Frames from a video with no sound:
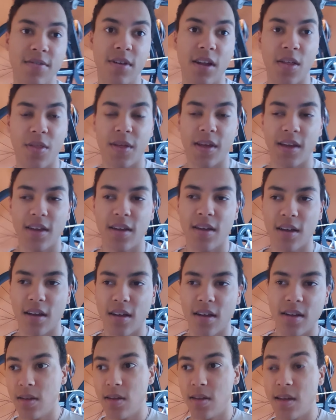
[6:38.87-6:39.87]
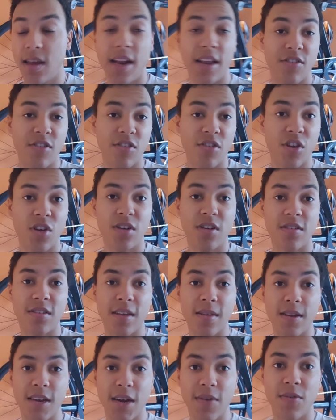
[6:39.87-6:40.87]
And I think, uh, and it's just good to
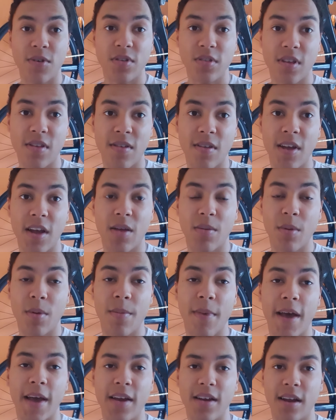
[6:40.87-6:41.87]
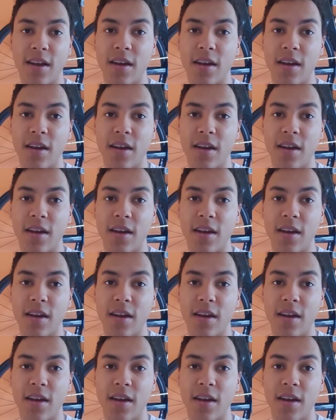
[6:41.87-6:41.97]
see the differences that can be made.